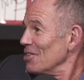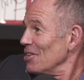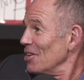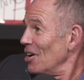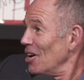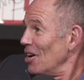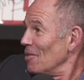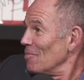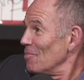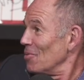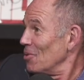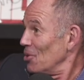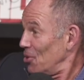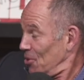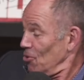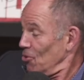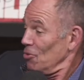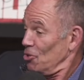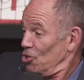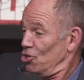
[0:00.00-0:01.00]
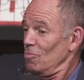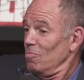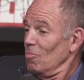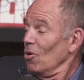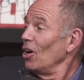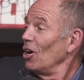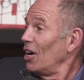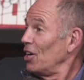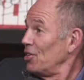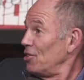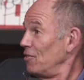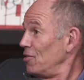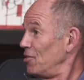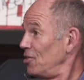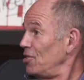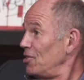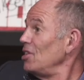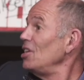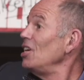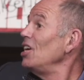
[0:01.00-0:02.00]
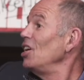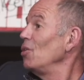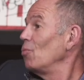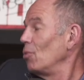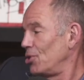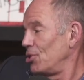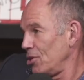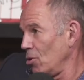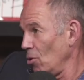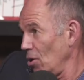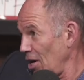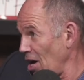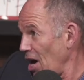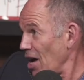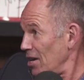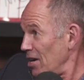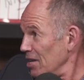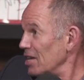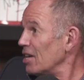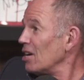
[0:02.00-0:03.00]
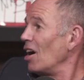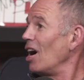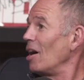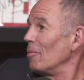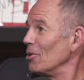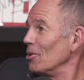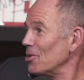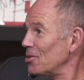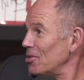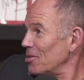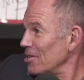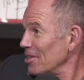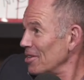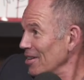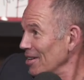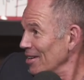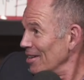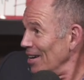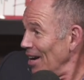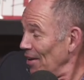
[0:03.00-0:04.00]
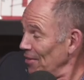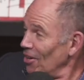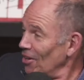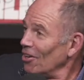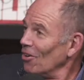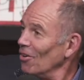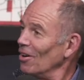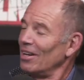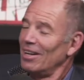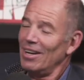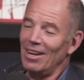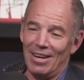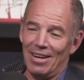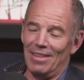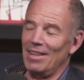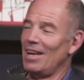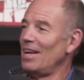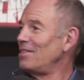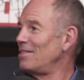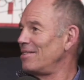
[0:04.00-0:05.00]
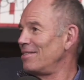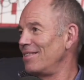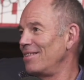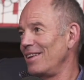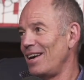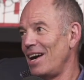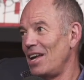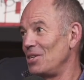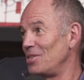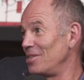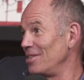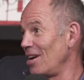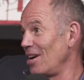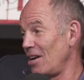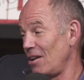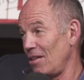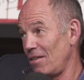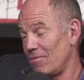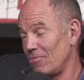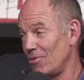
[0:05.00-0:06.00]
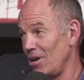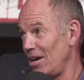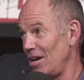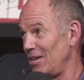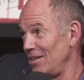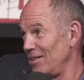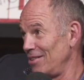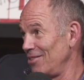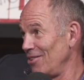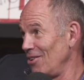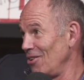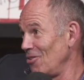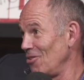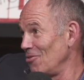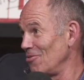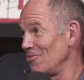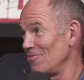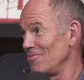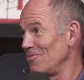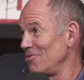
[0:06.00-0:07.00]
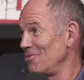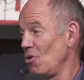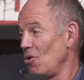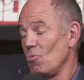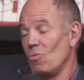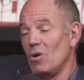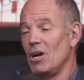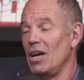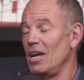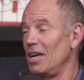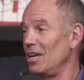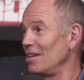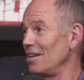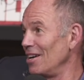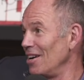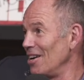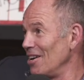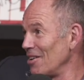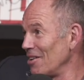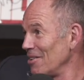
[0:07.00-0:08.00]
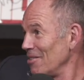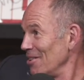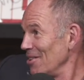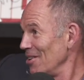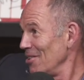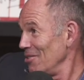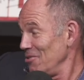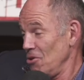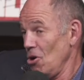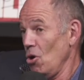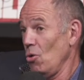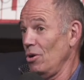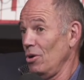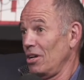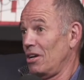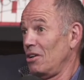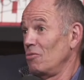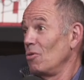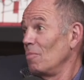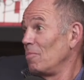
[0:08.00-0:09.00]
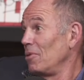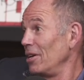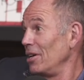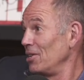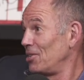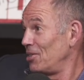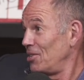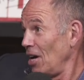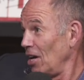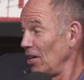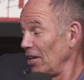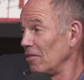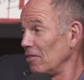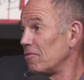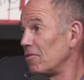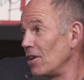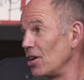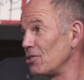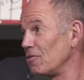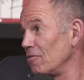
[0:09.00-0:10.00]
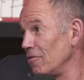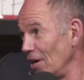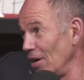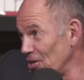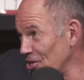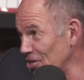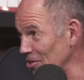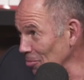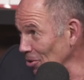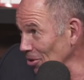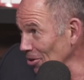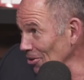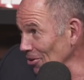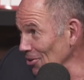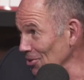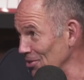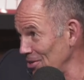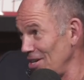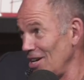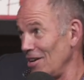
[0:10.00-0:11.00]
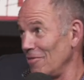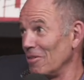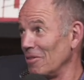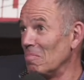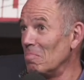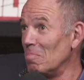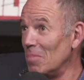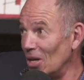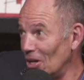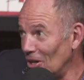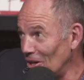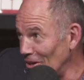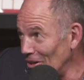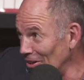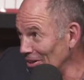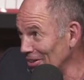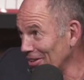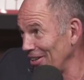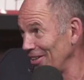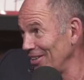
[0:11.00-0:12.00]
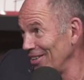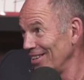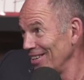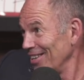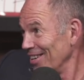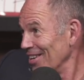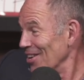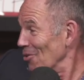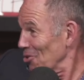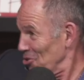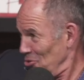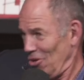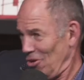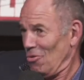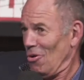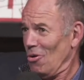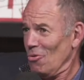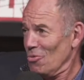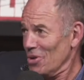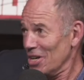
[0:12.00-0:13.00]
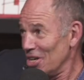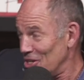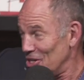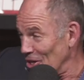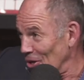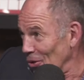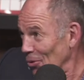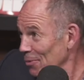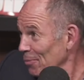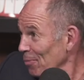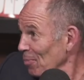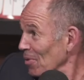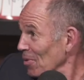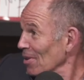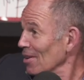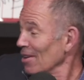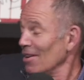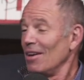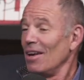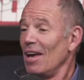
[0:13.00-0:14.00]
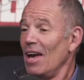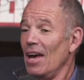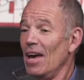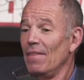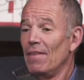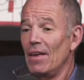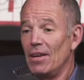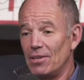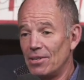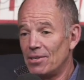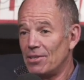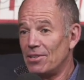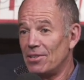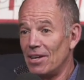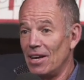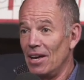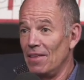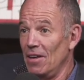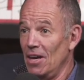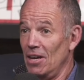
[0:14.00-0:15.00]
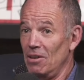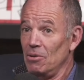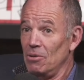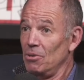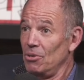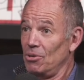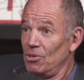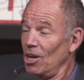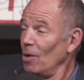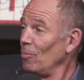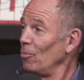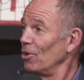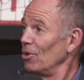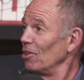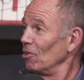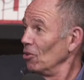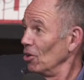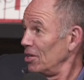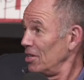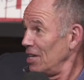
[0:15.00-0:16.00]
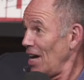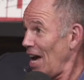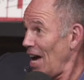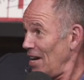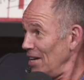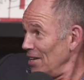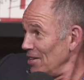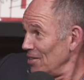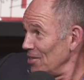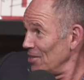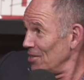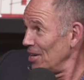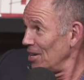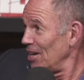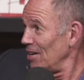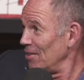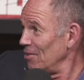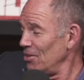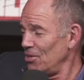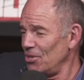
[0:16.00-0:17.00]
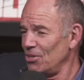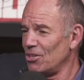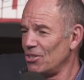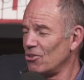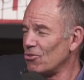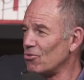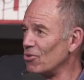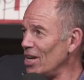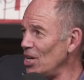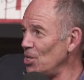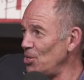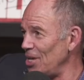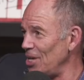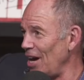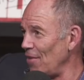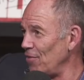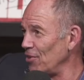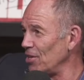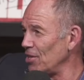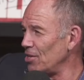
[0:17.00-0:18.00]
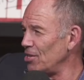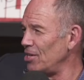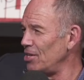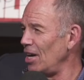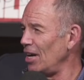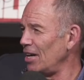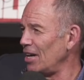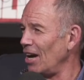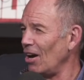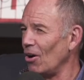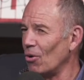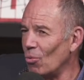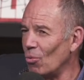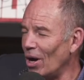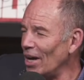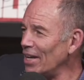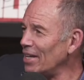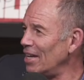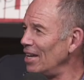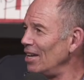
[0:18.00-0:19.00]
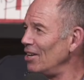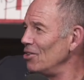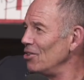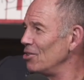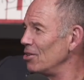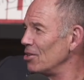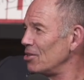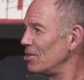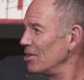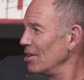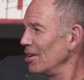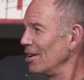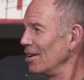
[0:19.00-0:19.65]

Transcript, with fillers: um, the su supermarkets have seen what's going on in e-commerce, mm-hmm. and they're going, ah, that's, that is not a threat. No, no way. Uh, No one can replace selling fresh vegetables and having milk and doing what we do. Yeah. And they just, and then someone looked at it and said, this is crazy having this checkout. Why can't you just